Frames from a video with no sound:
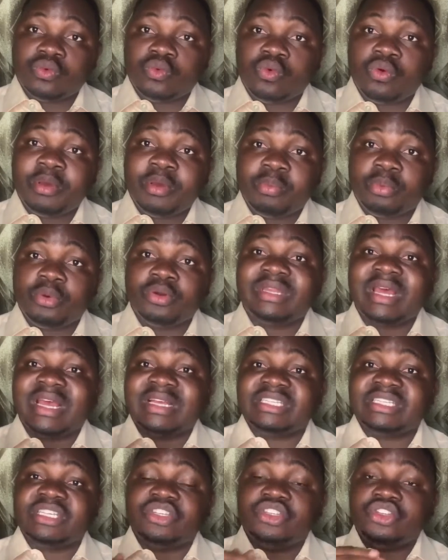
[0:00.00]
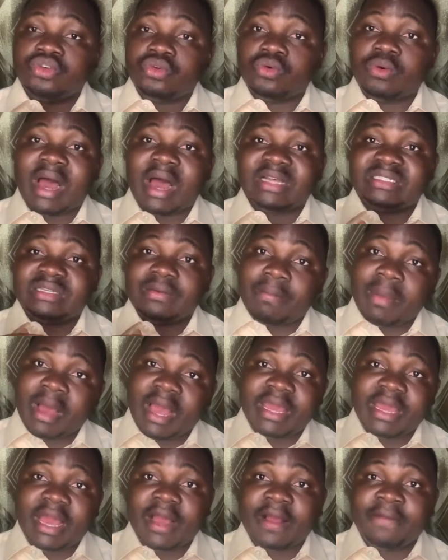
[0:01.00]
will be protecting you as the
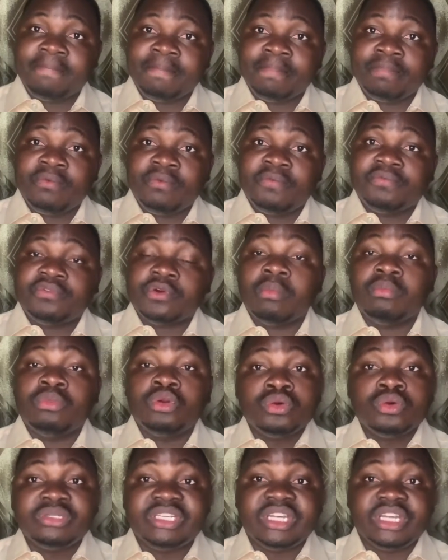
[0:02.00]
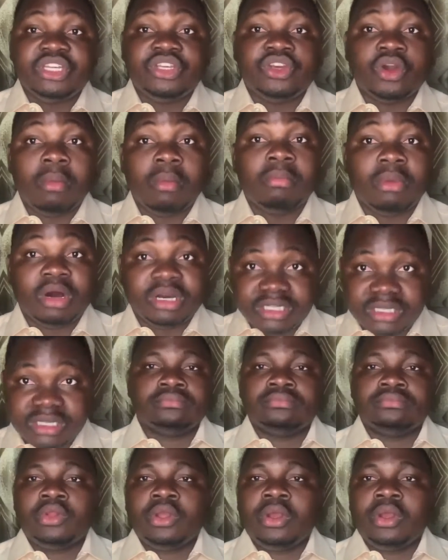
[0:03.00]
buyer from losing your money.